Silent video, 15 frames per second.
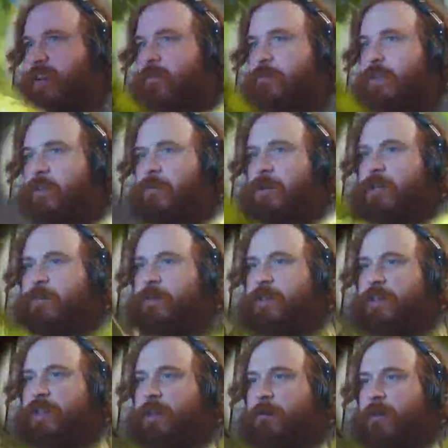There must be
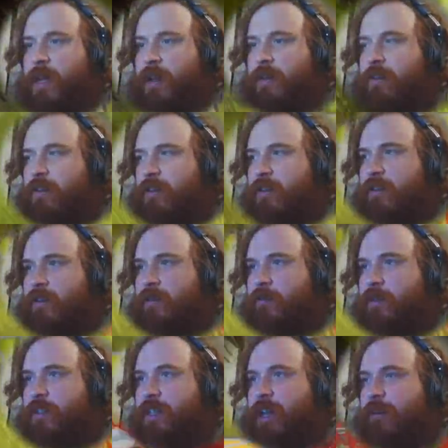some angle.
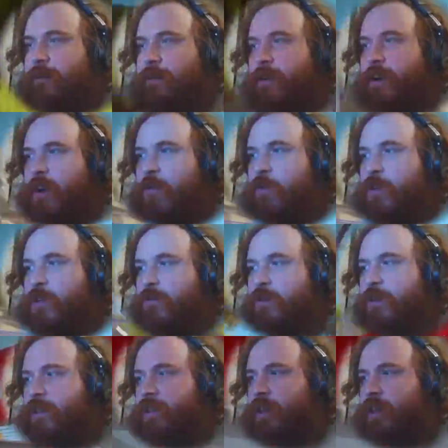We just gotta figure out which ones